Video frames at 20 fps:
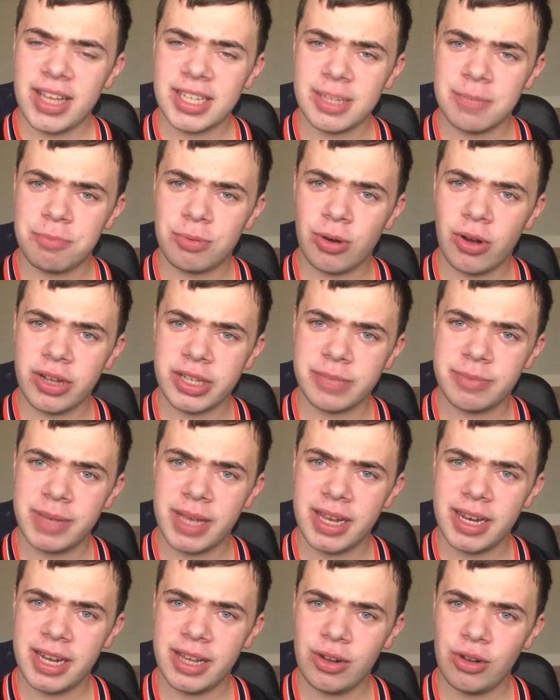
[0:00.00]
That surprised
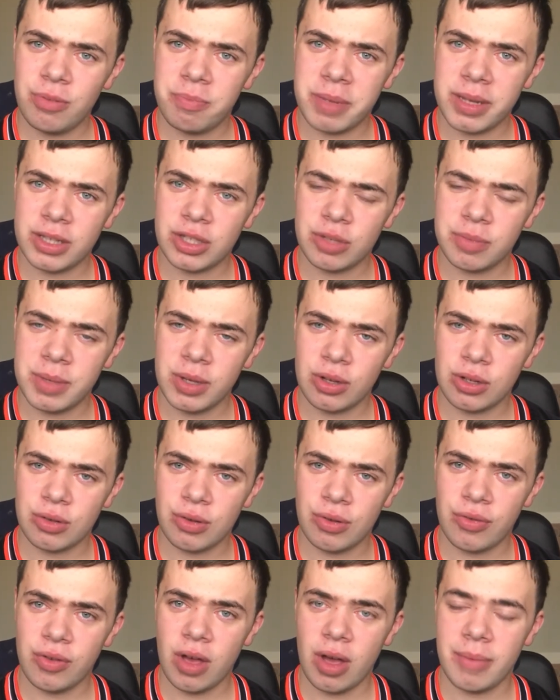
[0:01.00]
me a little bit, to be
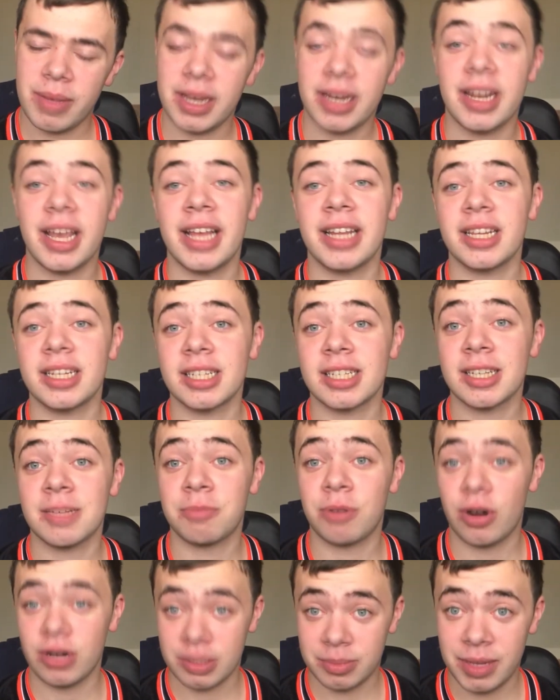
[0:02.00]
honest with you. I mean, it doesn't
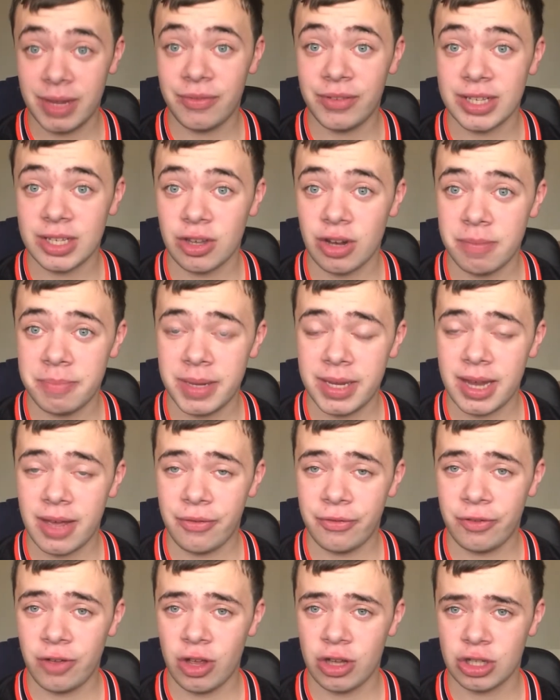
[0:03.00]
surprise me if he's going to be
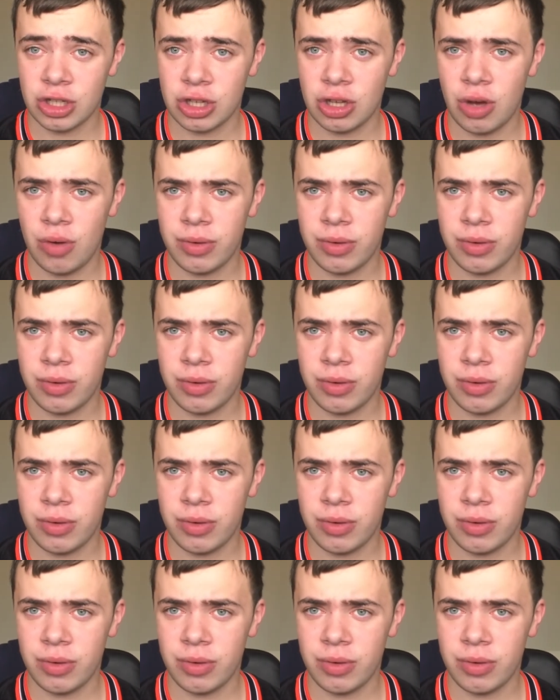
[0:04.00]
their first